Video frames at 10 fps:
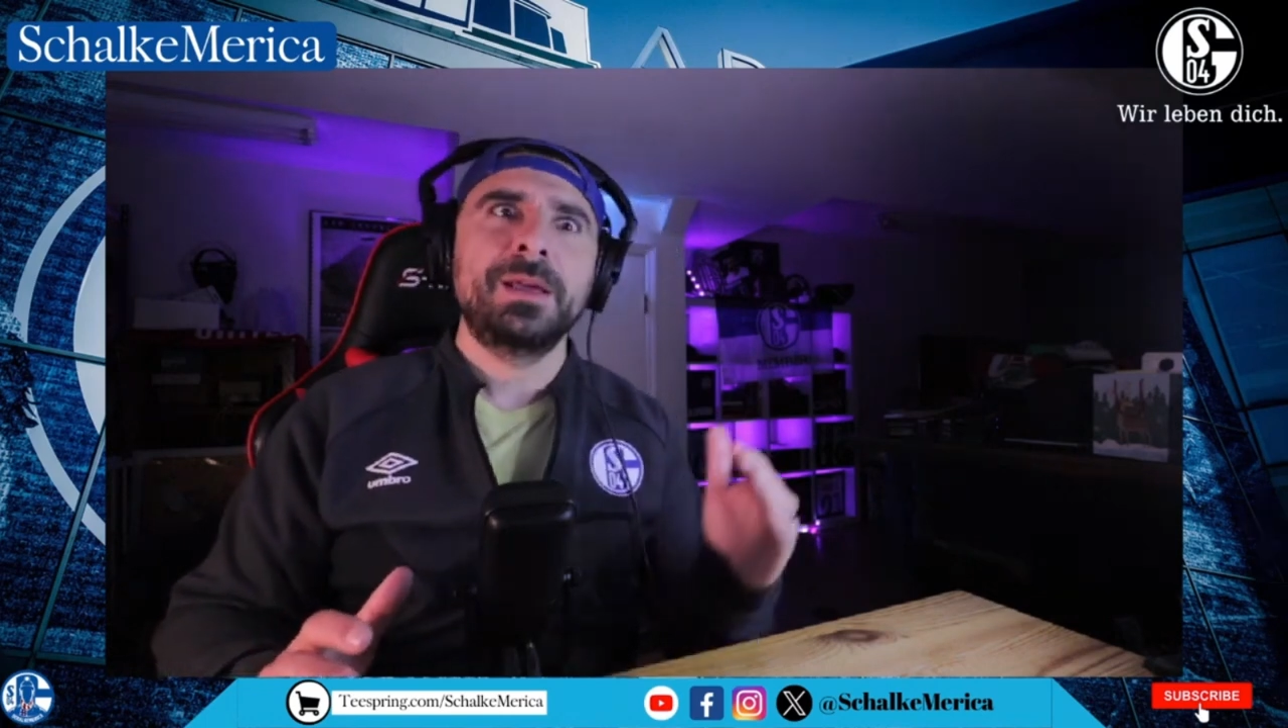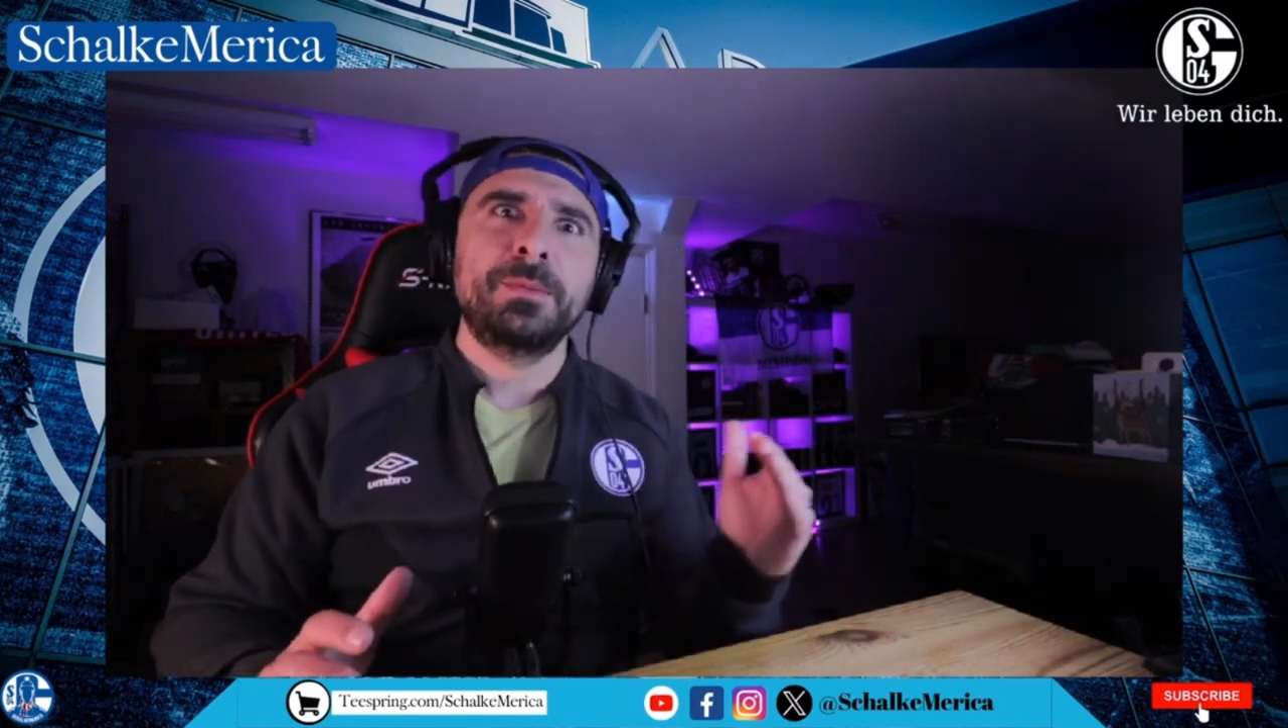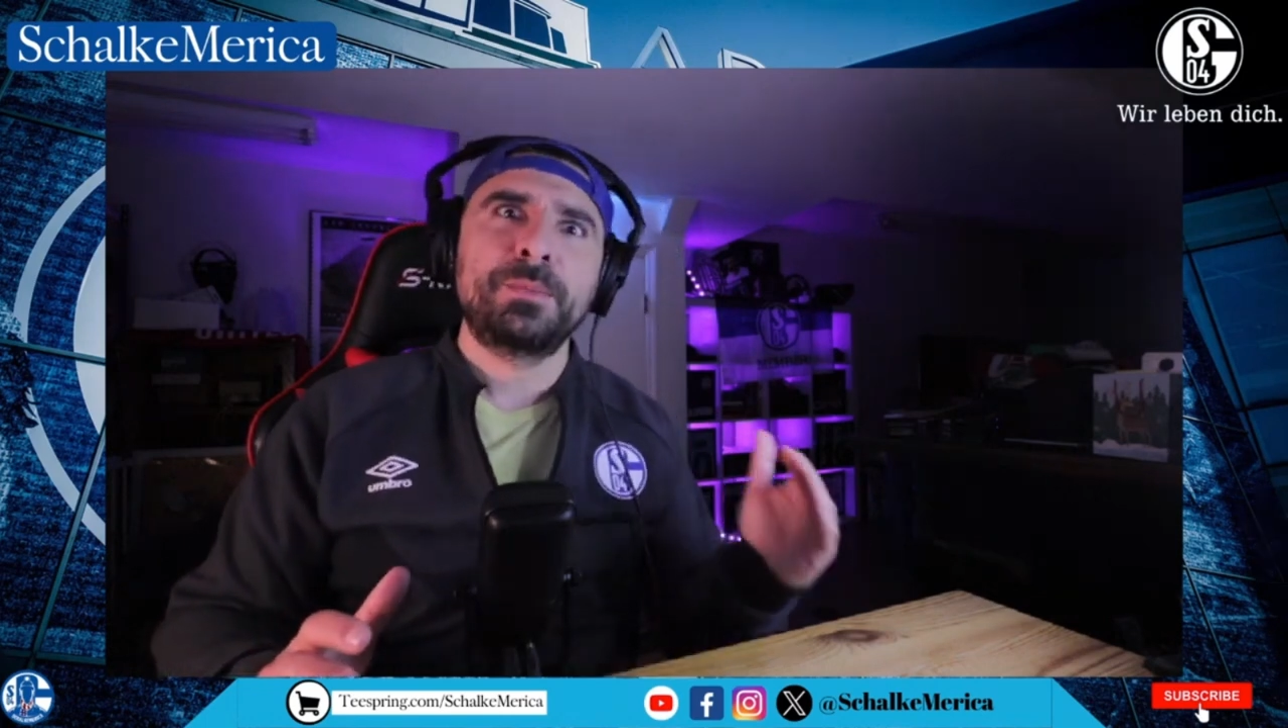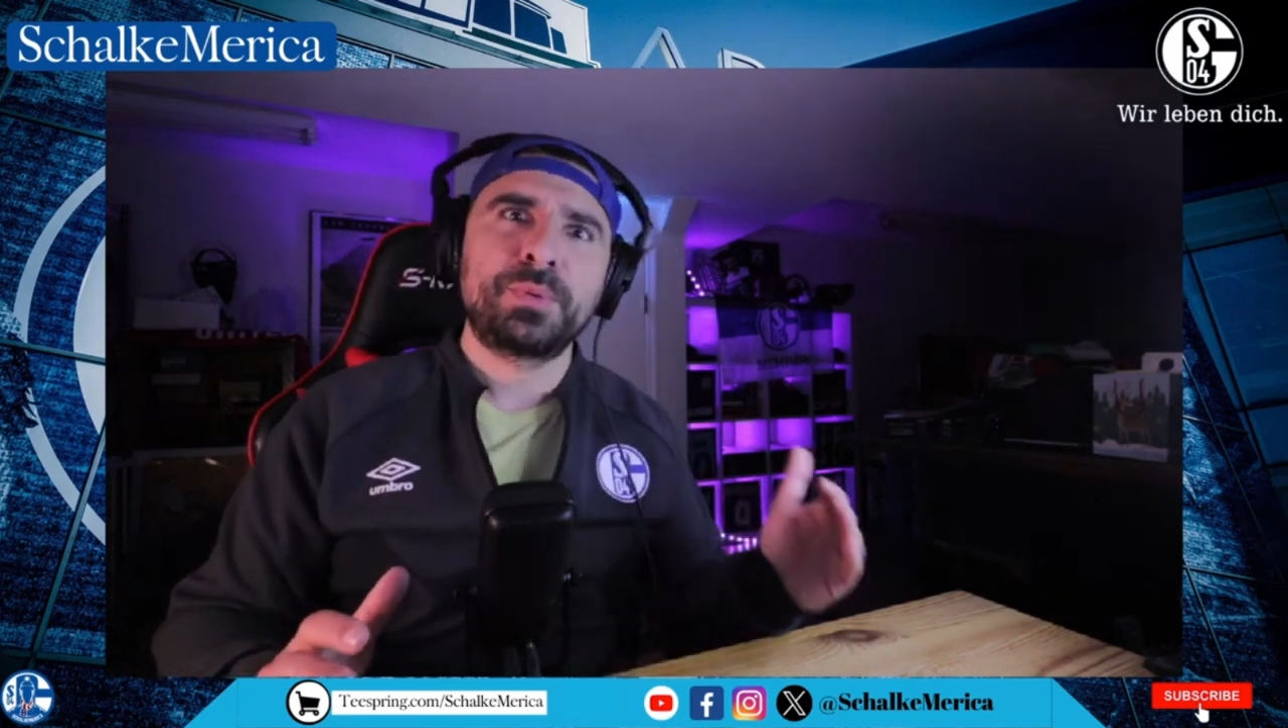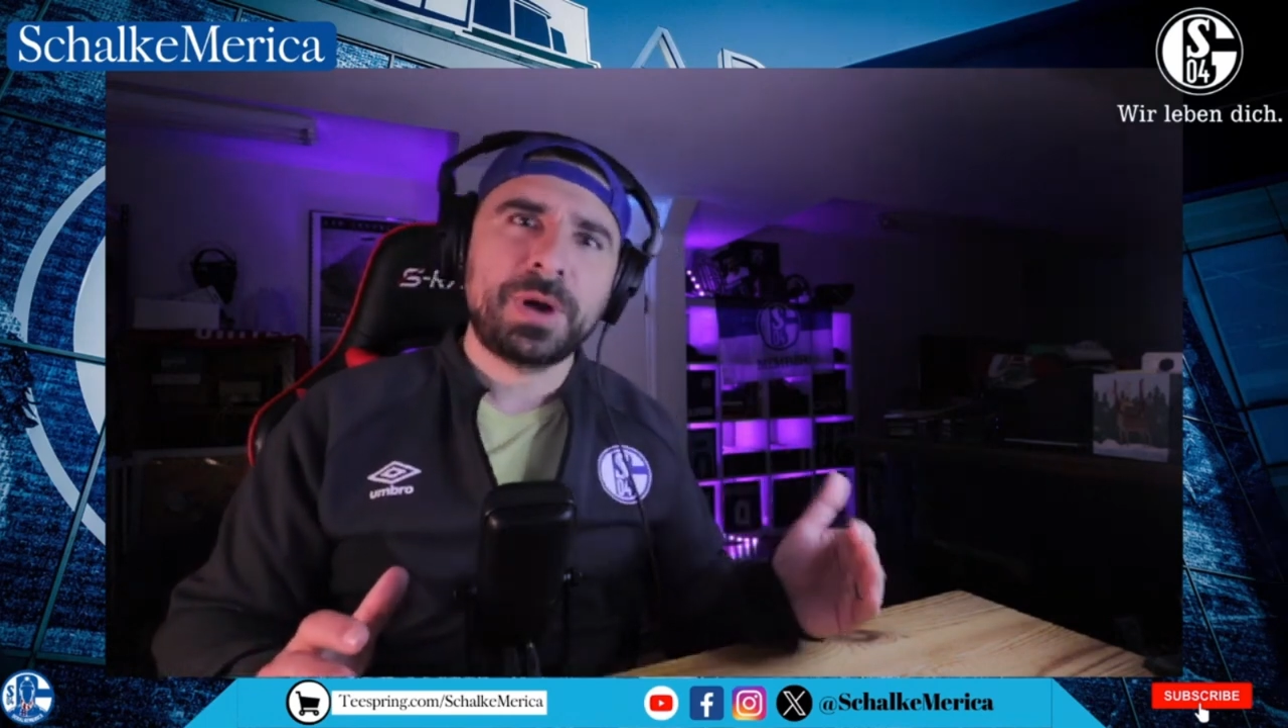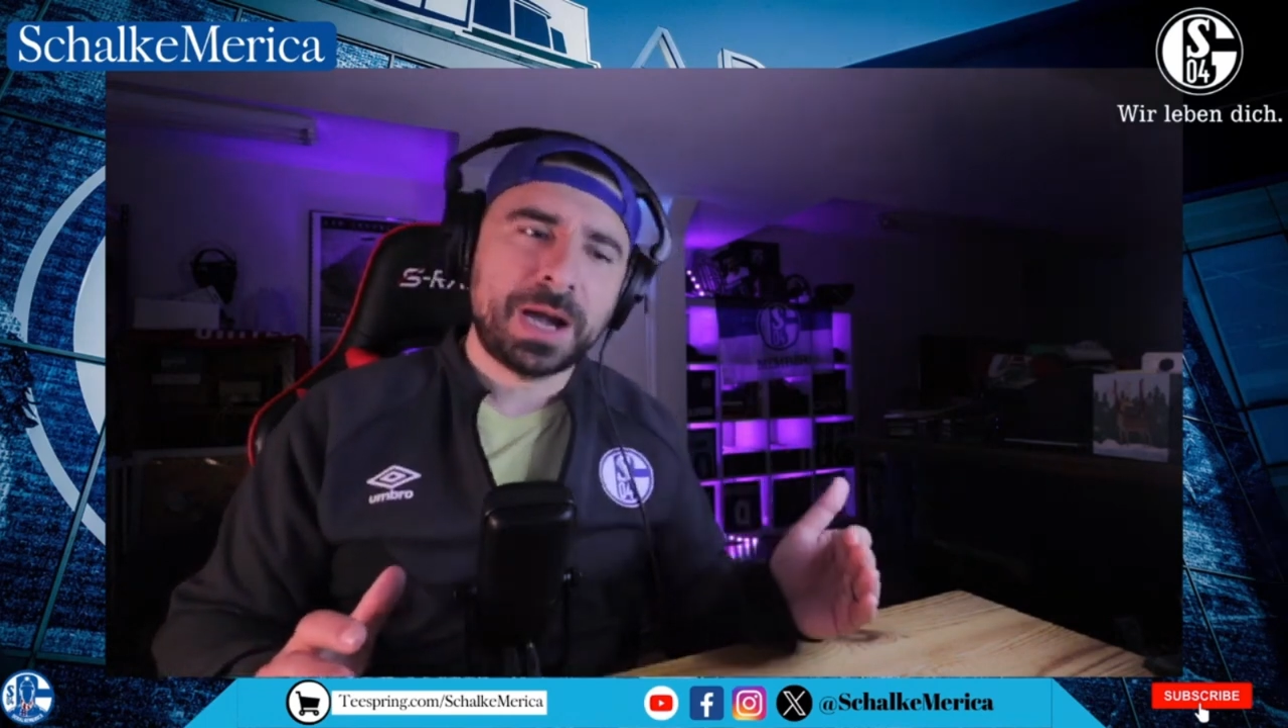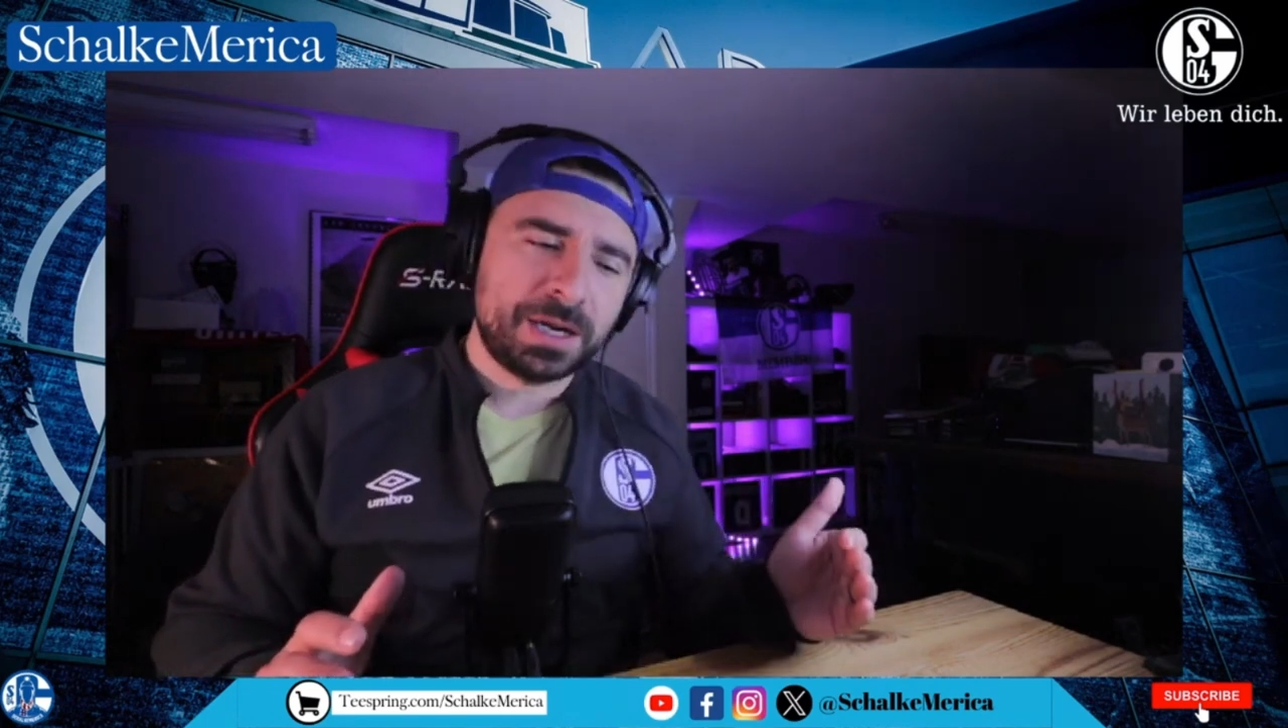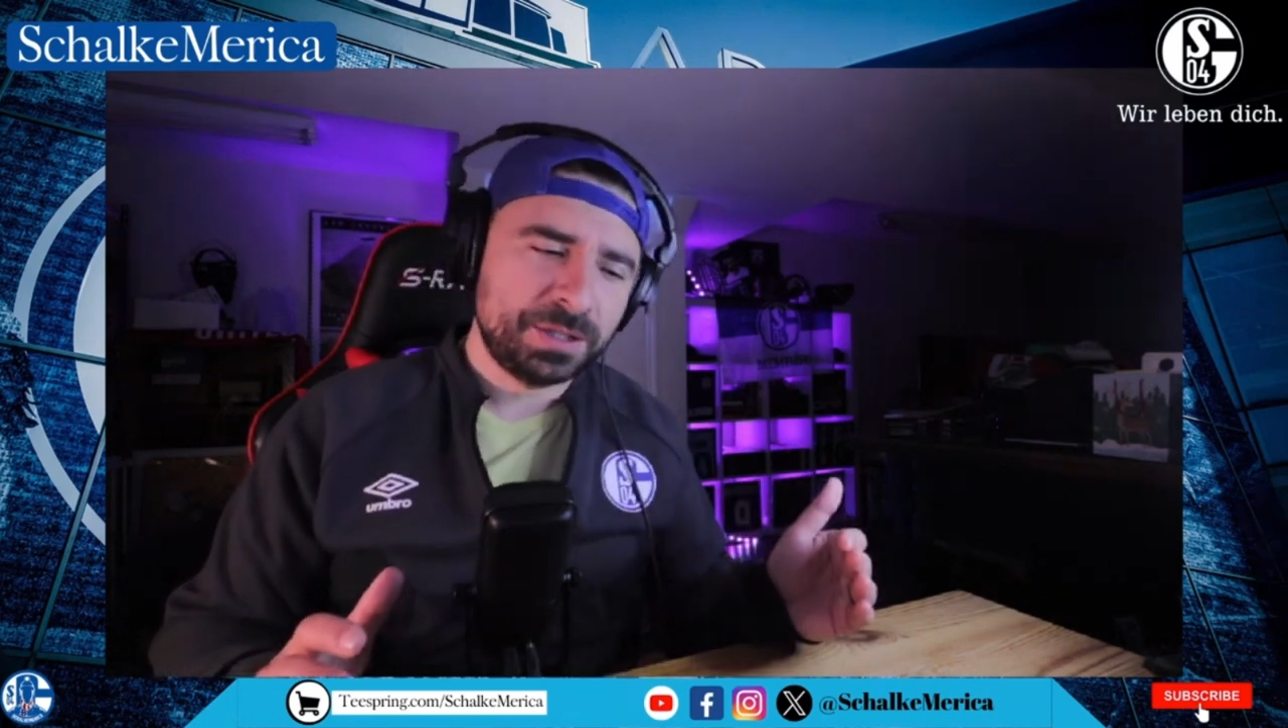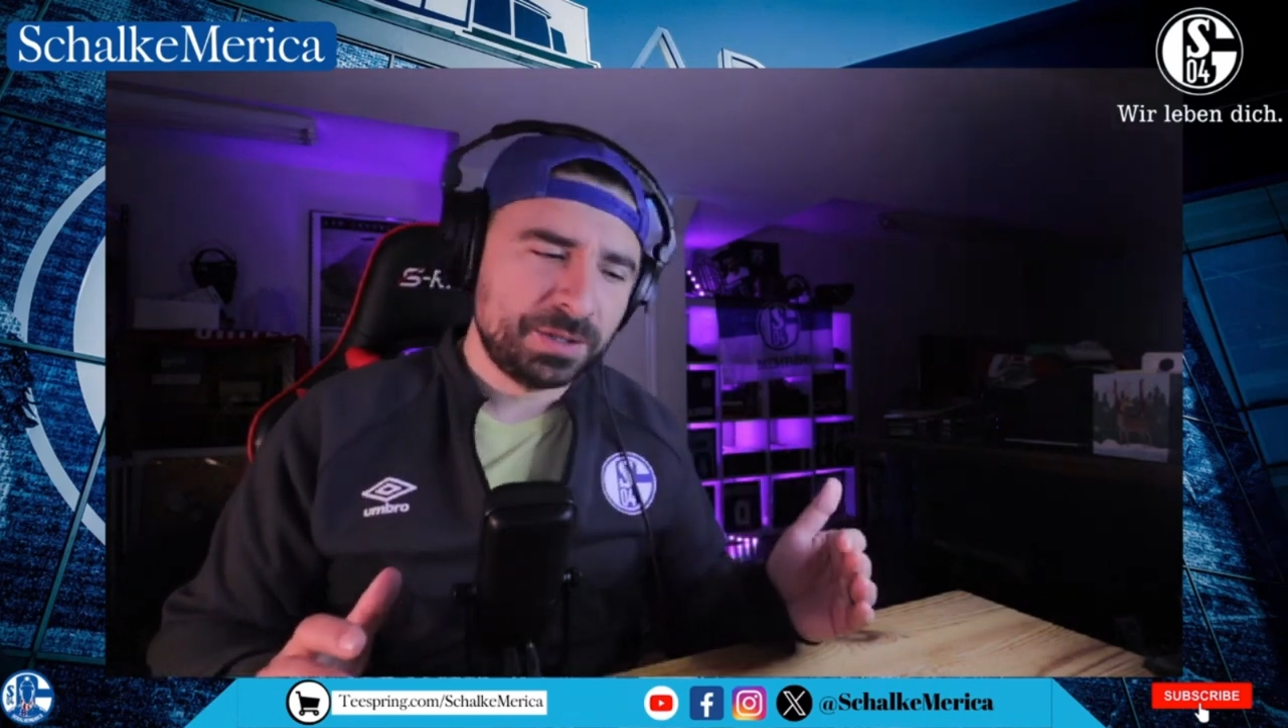prior to